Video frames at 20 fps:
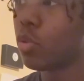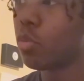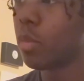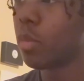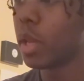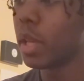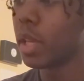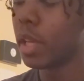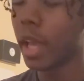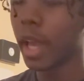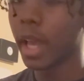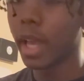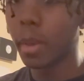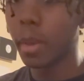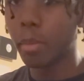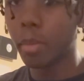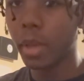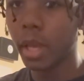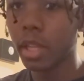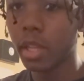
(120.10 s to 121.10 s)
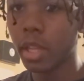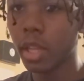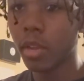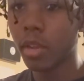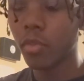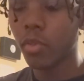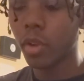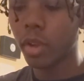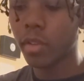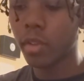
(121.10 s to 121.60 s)
make a big thing
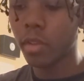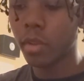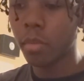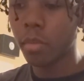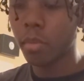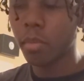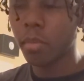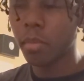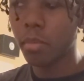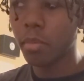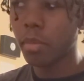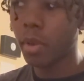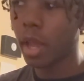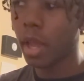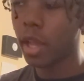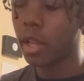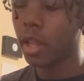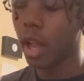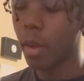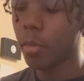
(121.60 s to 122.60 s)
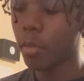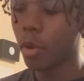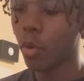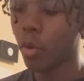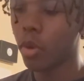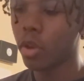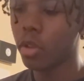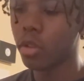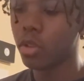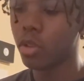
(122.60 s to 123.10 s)
of resin and I'm
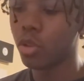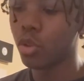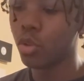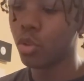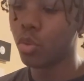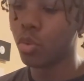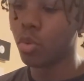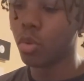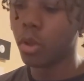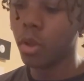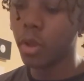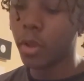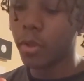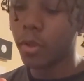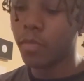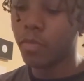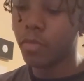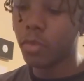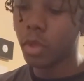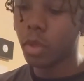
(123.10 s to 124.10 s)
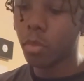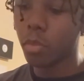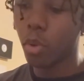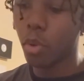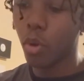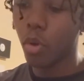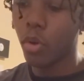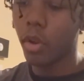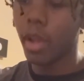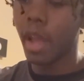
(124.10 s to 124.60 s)
going to
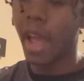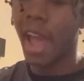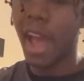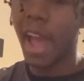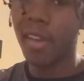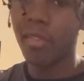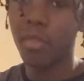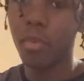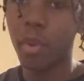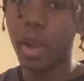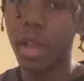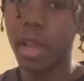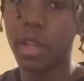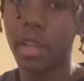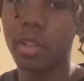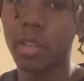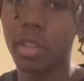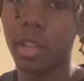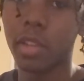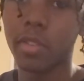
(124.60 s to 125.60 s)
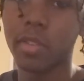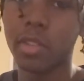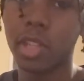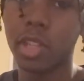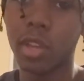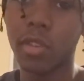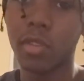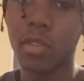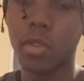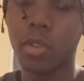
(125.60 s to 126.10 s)
pour it halfway into this
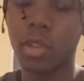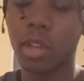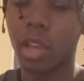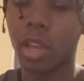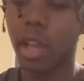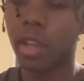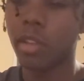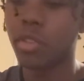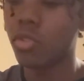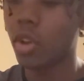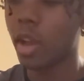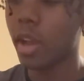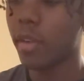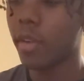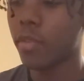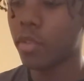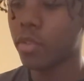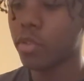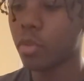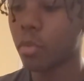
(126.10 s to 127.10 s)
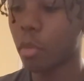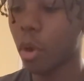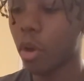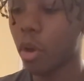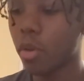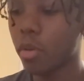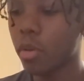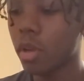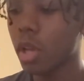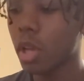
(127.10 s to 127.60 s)
just to let it dry for
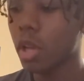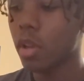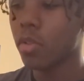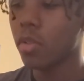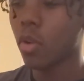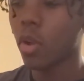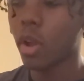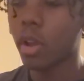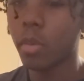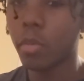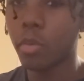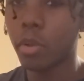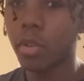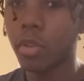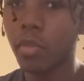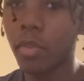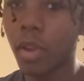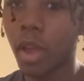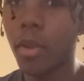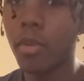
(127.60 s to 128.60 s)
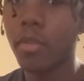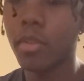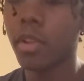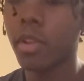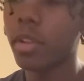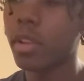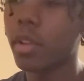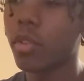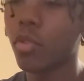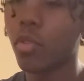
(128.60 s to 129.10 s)
tomorrow so I can put the flowers
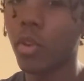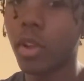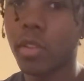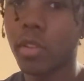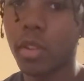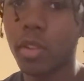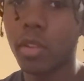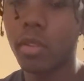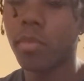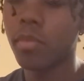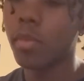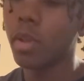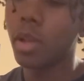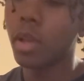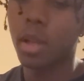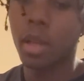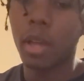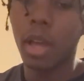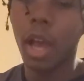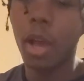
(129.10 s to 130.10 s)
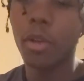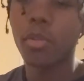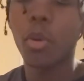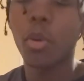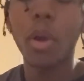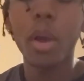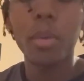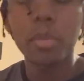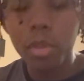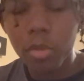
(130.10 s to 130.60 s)
in, then the resin. I don't know
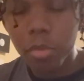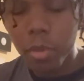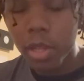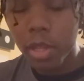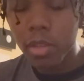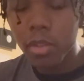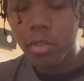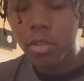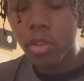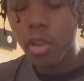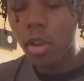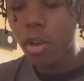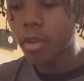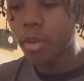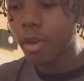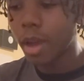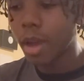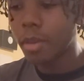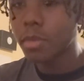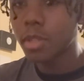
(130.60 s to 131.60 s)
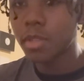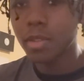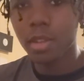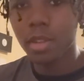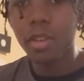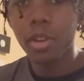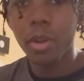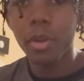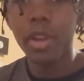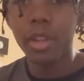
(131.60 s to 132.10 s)
why I'm explaining this to y'all. I'm just gonna
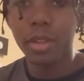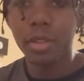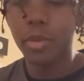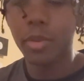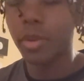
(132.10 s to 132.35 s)
go ahead and do